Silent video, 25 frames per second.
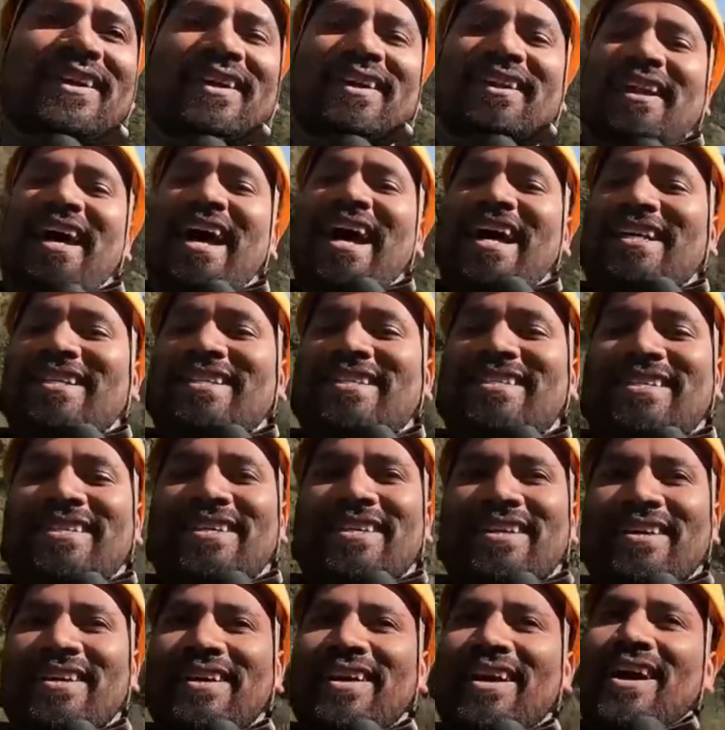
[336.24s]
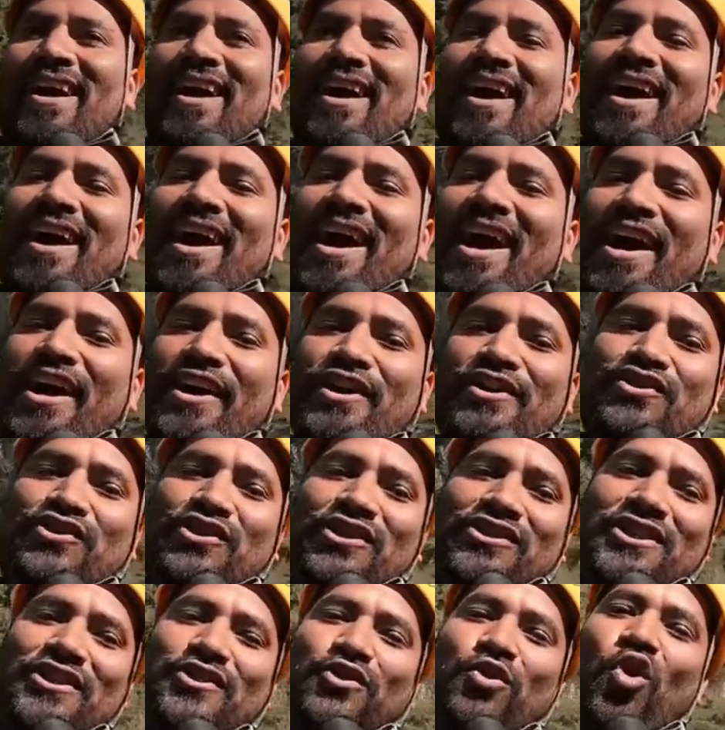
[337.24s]
Nice. I
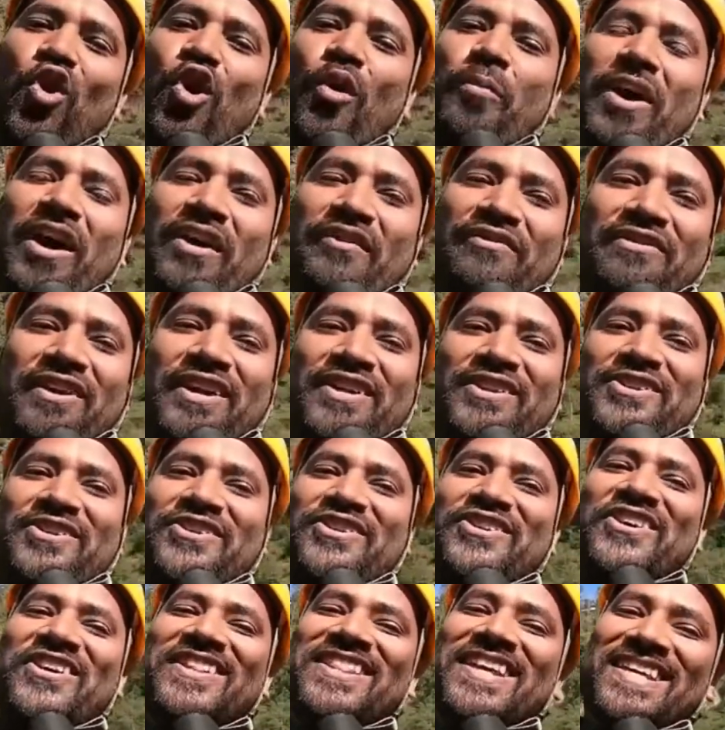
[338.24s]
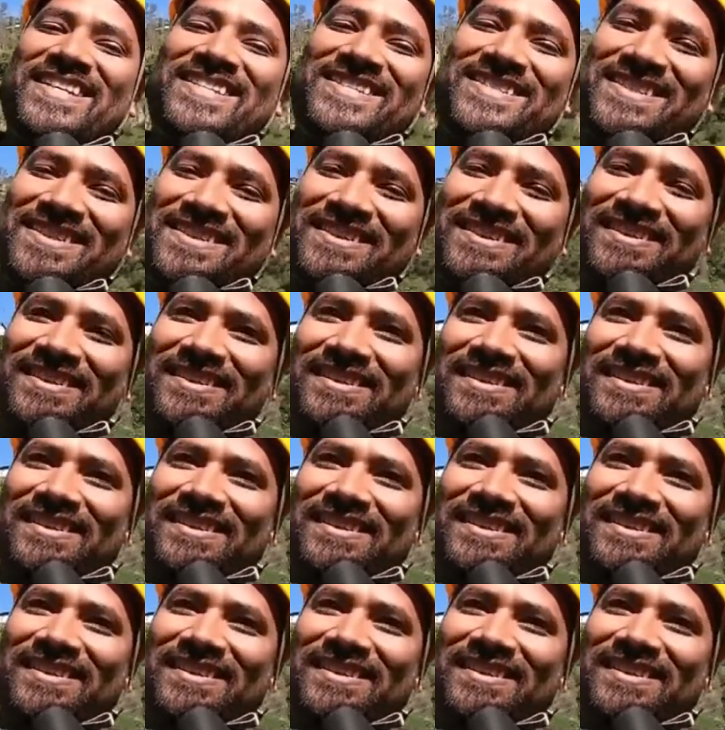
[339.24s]
suggest all my friends to do this.